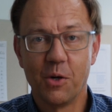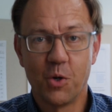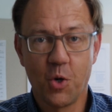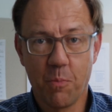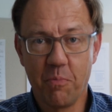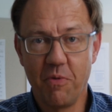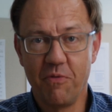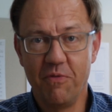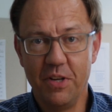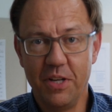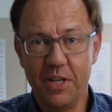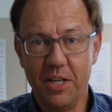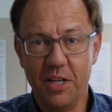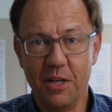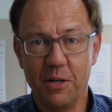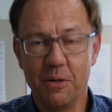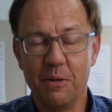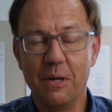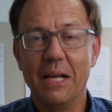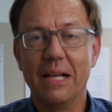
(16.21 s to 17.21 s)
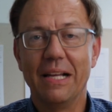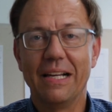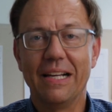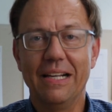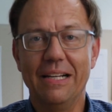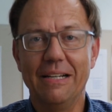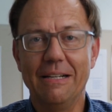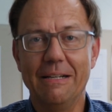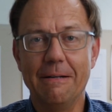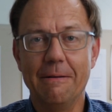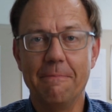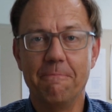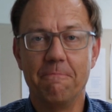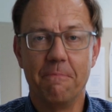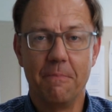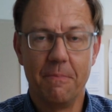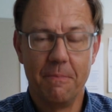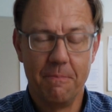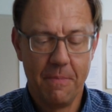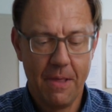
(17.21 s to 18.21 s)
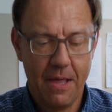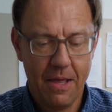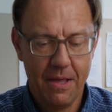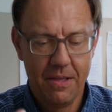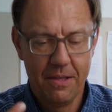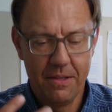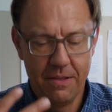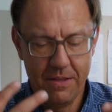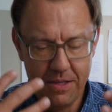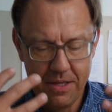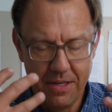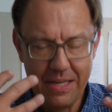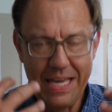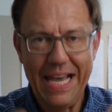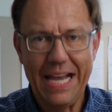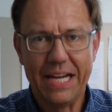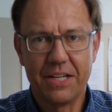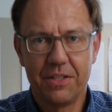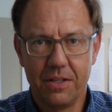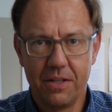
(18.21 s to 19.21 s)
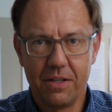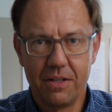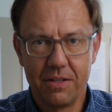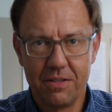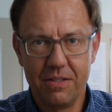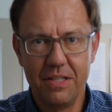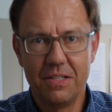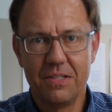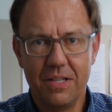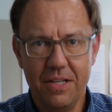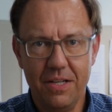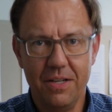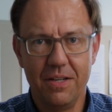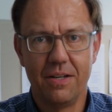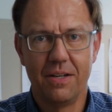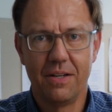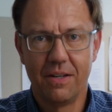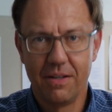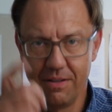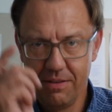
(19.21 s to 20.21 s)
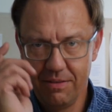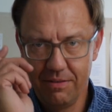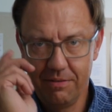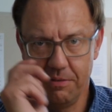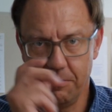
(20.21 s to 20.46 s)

Corporate video, um, the actor sits here